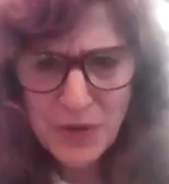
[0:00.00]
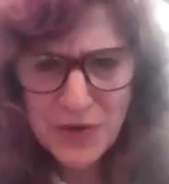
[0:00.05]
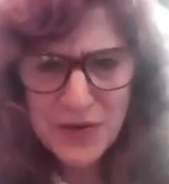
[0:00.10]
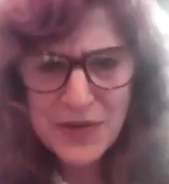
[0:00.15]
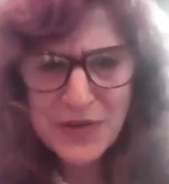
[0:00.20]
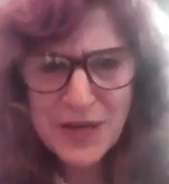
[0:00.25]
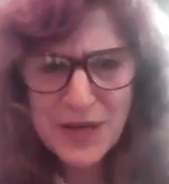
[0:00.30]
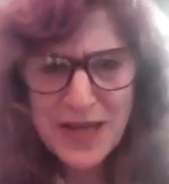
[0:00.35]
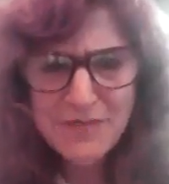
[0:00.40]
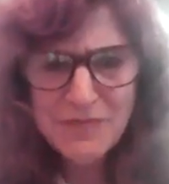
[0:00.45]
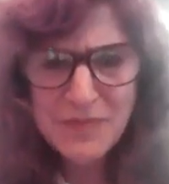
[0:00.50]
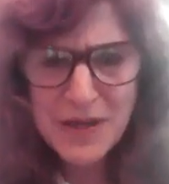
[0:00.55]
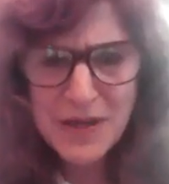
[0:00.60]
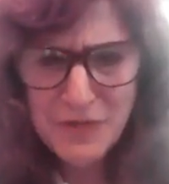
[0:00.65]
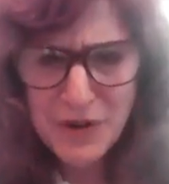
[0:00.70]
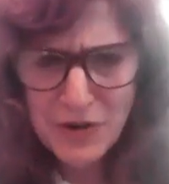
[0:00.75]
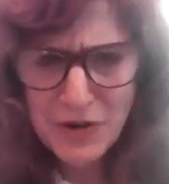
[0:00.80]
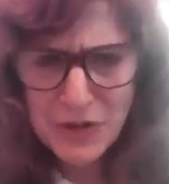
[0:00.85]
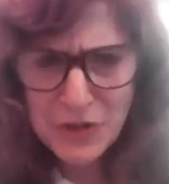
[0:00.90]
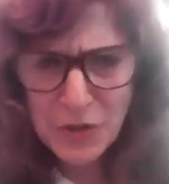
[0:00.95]
period. You gave me
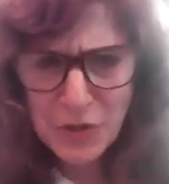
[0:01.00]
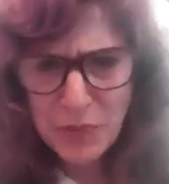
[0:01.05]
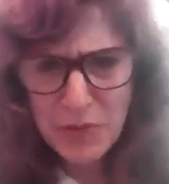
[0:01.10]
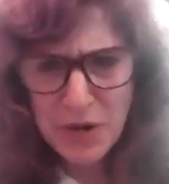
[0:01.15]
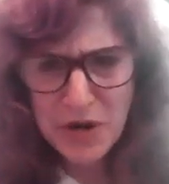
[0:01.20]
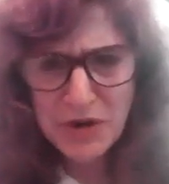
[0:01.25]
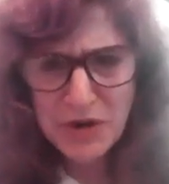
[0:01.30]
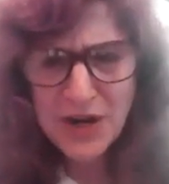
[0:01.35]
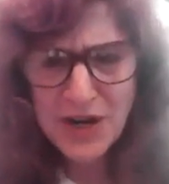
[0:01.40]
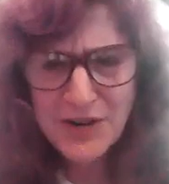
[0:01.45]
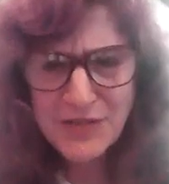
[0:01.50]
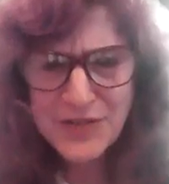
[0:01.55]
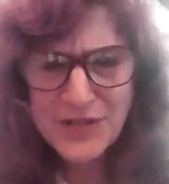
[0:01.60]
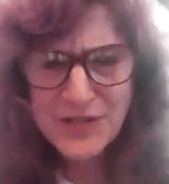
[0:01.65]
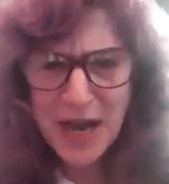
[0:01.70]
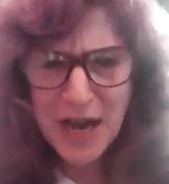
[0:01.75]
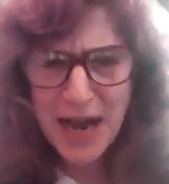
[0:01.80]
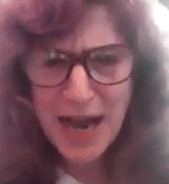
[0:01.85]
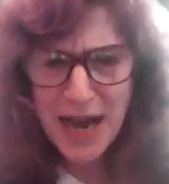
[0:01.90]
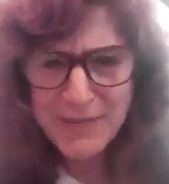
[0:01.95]
a very short period of
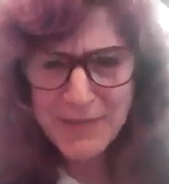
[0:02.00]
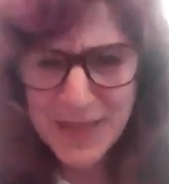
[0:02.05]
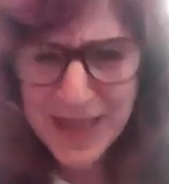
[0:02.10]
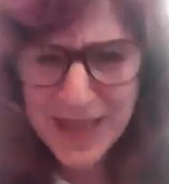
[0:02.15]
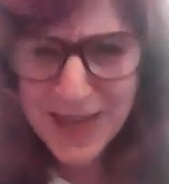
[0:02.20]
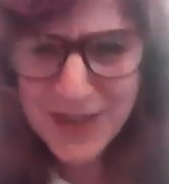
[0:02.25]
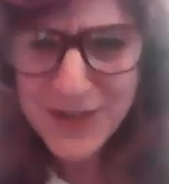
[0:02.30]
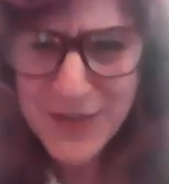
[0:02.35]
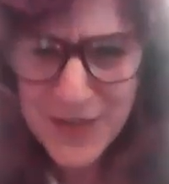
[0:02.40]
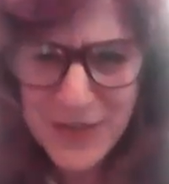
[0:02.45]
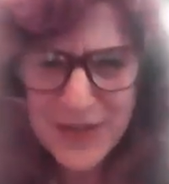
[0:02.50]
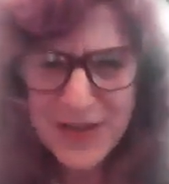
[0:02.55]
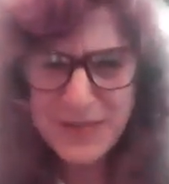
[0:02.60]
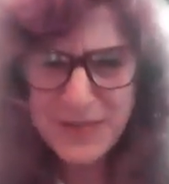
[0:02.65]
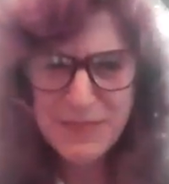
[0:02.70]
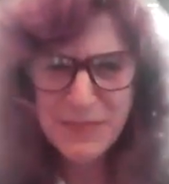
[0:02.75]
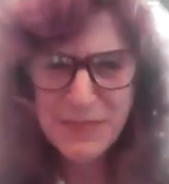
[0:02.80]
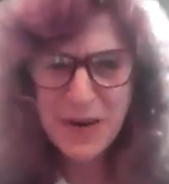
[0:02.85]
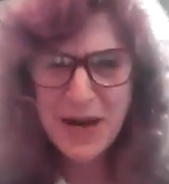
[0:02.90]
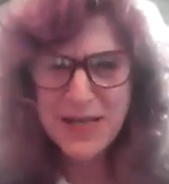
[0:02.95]
time there,
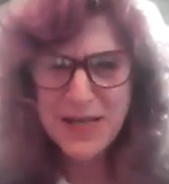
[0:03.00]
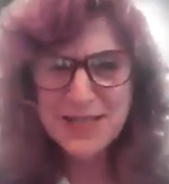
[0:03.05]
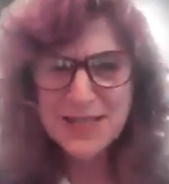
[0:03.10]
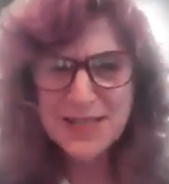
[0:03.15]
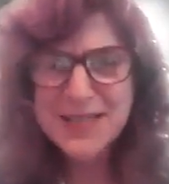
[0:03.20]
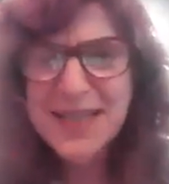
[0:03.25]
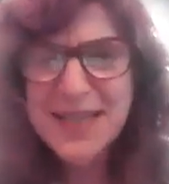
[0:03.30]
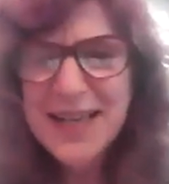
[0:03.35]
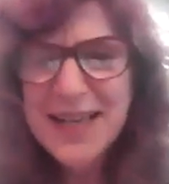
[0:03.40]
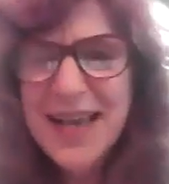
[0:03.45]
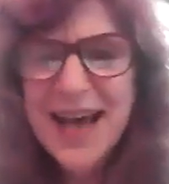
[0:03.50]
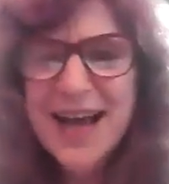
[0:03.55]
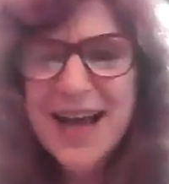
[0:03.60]
3 months.